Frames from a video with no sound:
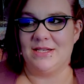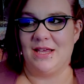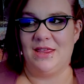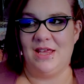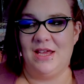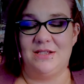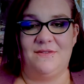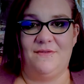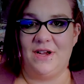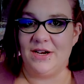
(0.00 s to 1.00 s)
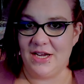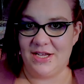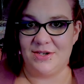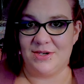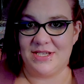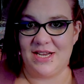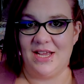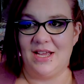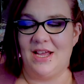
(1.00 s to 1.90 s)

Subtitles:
I think it's very interesting,